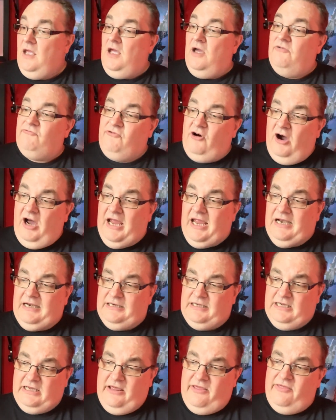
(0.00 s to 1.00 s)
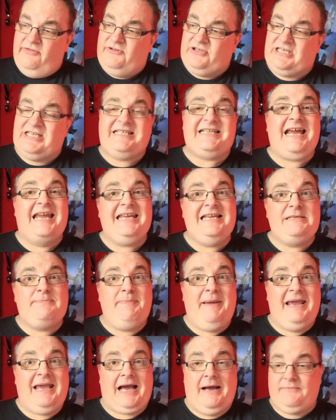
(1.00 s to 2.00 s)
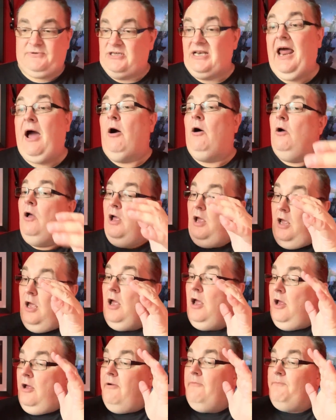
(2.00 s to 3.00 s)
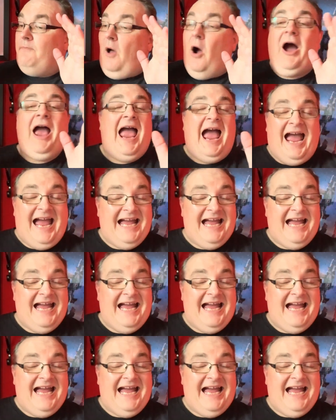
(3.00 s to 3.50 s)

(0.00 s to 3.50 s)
Right, today's pickups. Now I